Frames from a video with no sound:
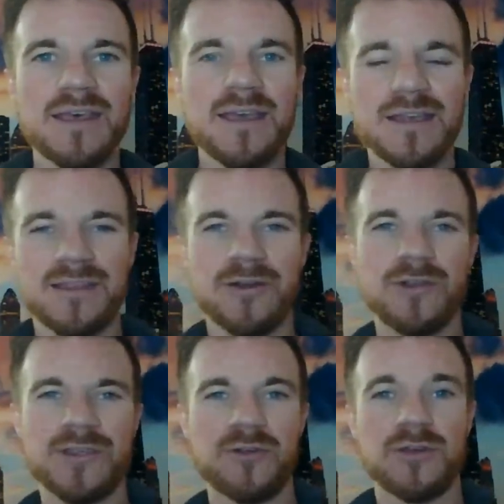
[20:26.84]
et cetera,
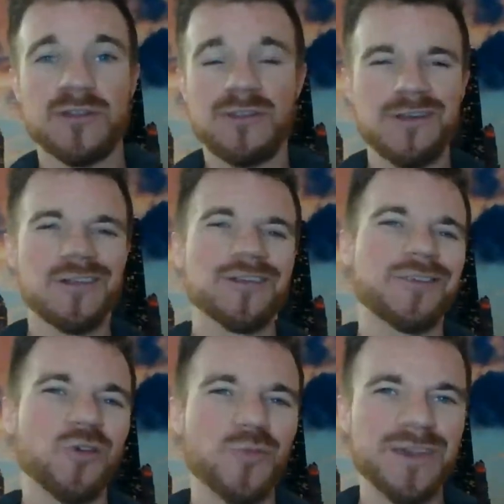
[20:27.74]
et cetera. This is all
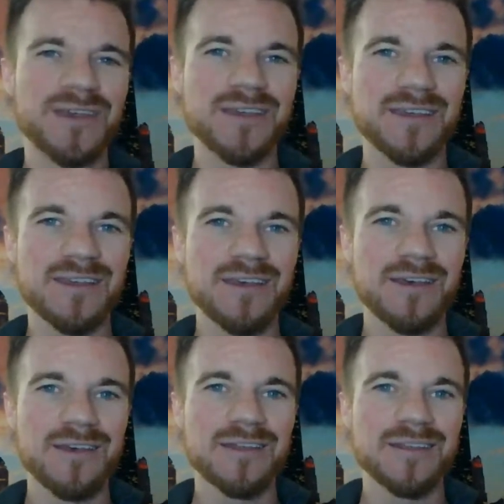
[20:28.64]
assuming,
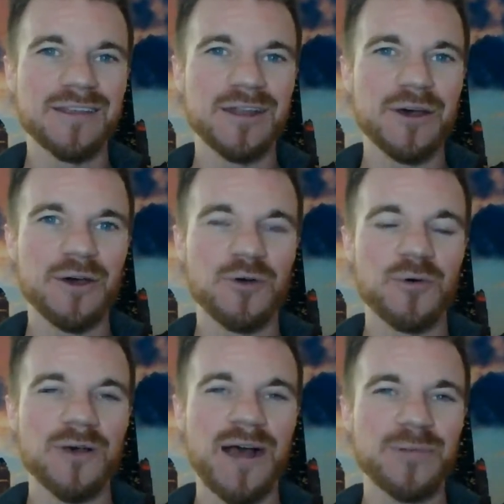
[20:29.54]

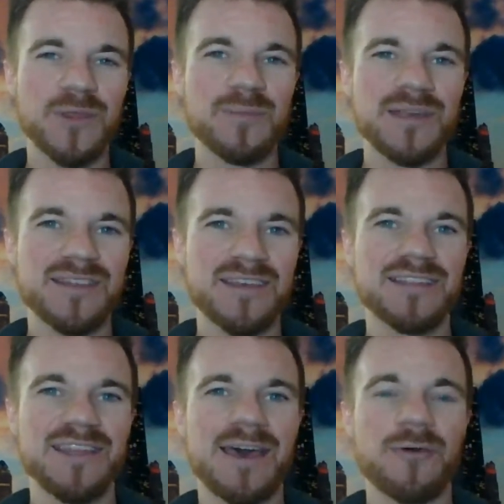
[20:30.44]

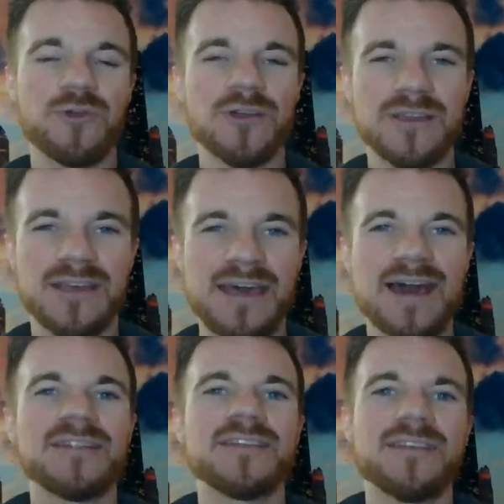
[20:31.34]
optimistic that we're going to get
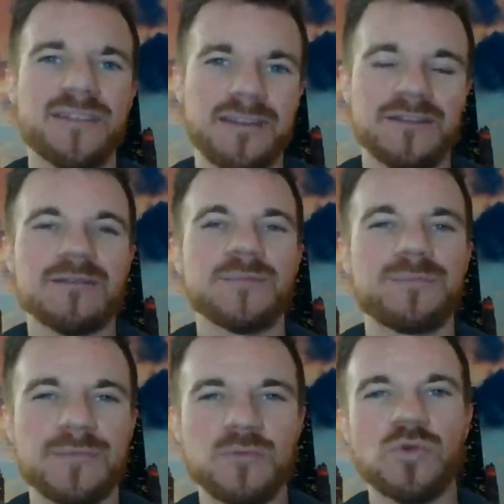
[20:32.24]
out of this and
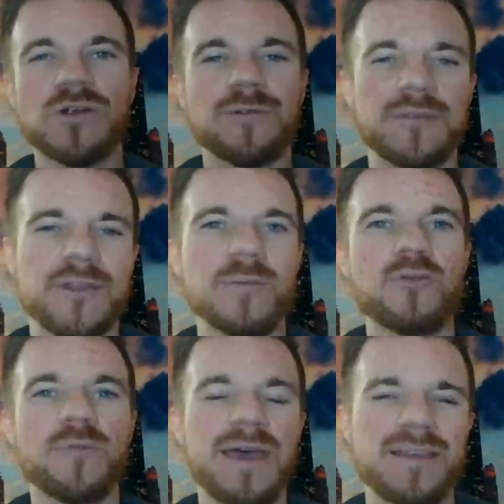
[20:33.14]
we're just going to
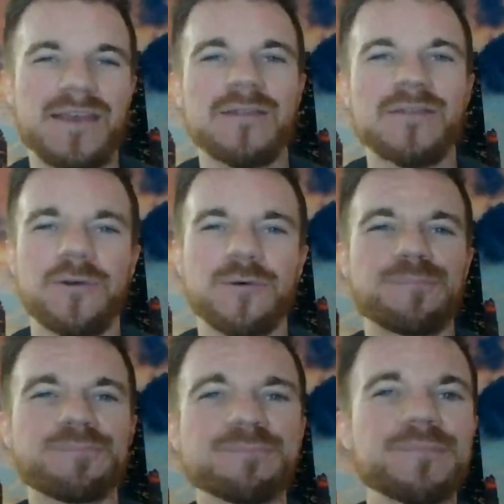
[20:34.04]
move past that. So
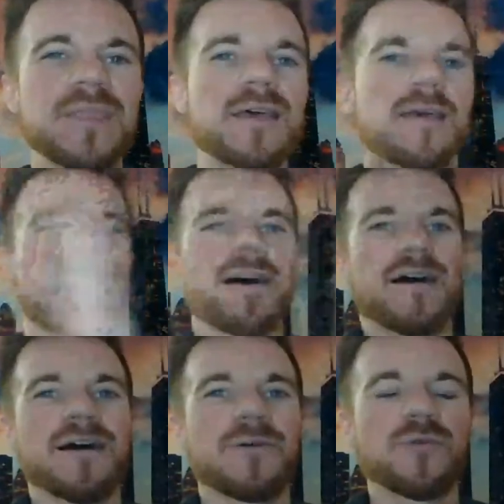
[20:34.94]

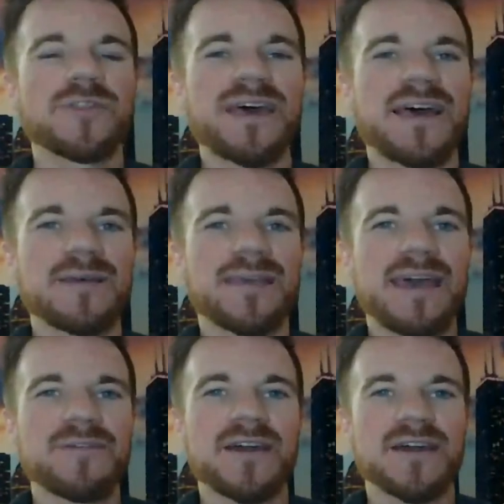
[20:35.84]
with that
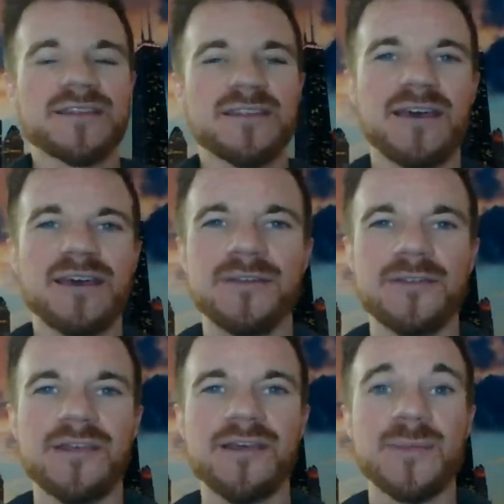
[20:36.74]
caveat aside,
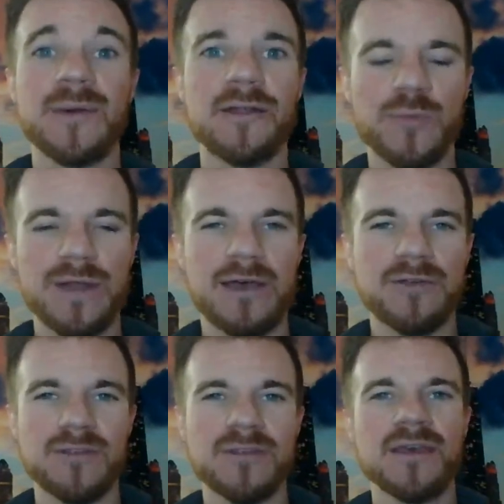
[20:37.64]
talking about open
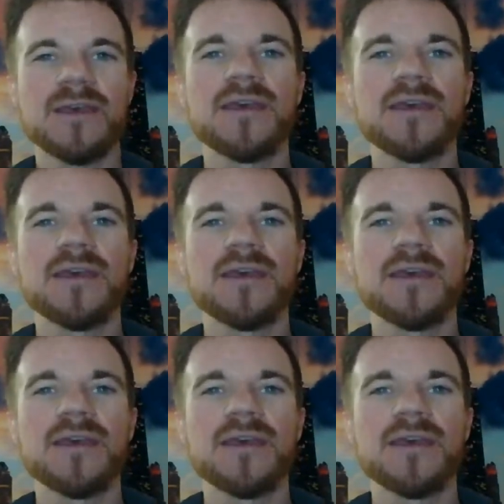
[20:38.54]
houses,